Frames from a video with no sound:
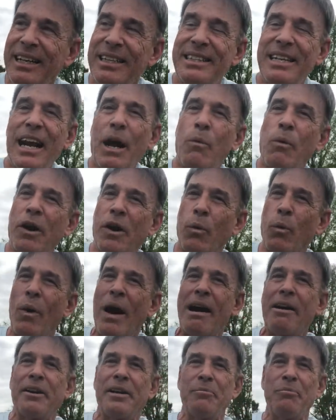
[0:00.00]
Did I want to
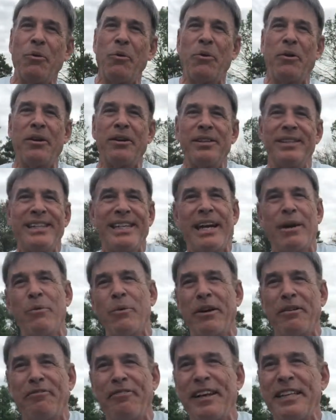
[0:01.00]
wear it more? Did I
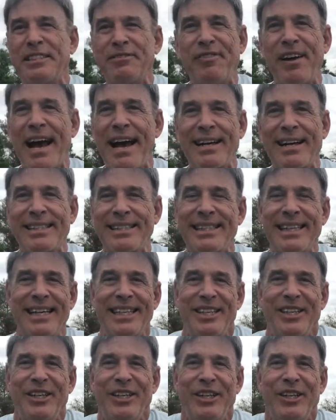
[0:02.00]
want to face facts
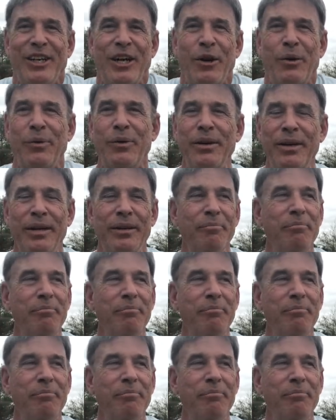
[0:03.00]
that, you know,